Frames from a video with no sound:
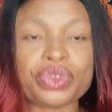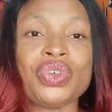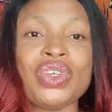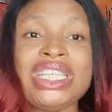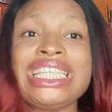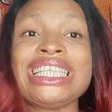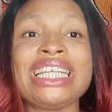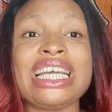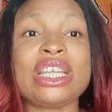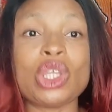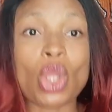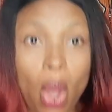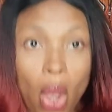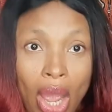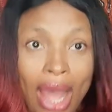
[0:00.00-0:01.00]
waiting they
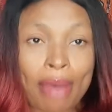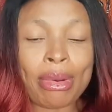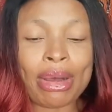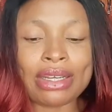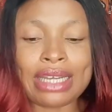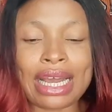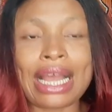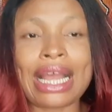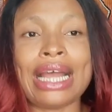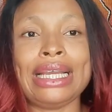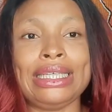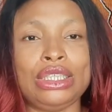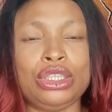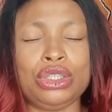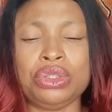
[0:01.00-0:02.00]
talk about that
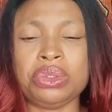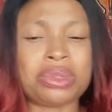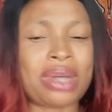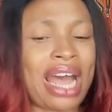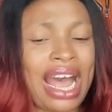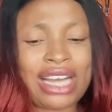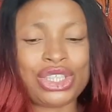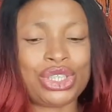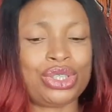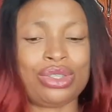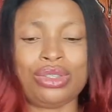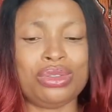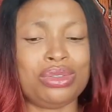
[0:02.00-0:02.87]
kind, you know, action.